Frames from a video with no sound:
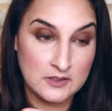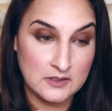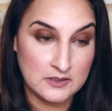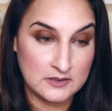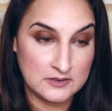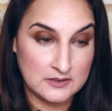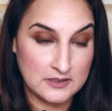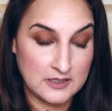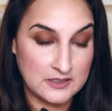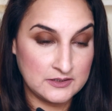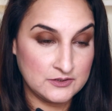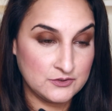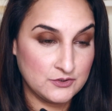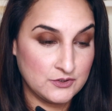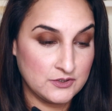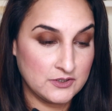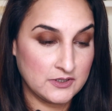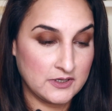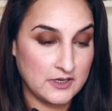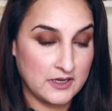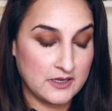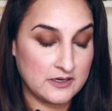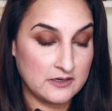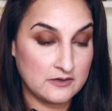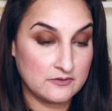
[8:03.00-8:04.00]
And that's going to
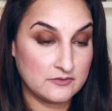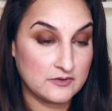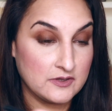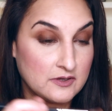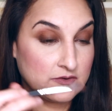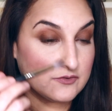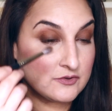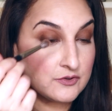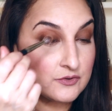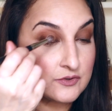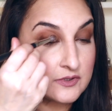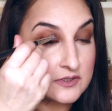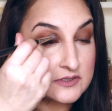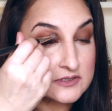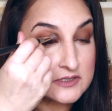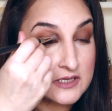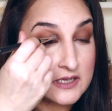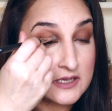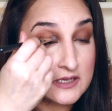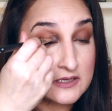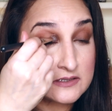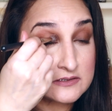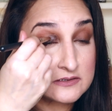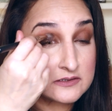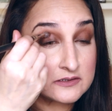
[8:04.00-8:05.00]
kind of give you this
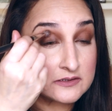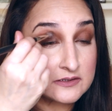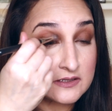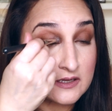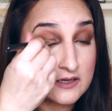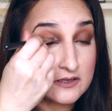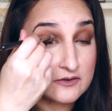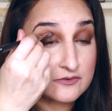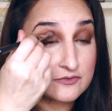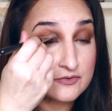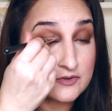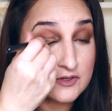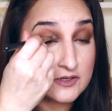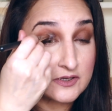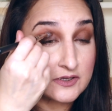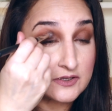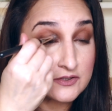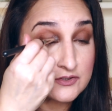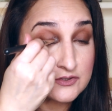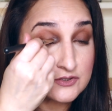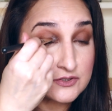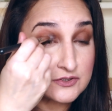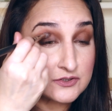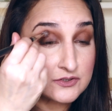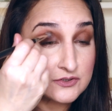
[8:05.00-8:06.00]
hazelnut
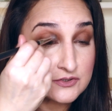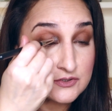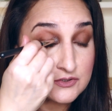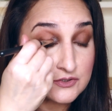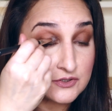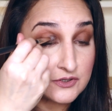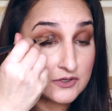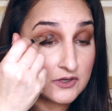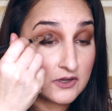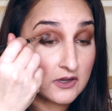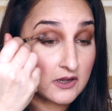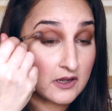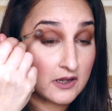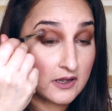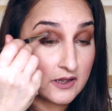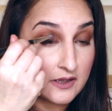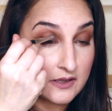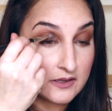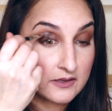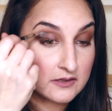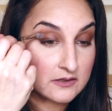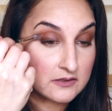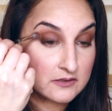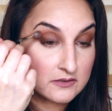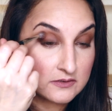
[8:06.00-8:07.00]
finish to your
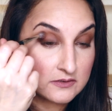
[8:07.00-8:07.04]
eye.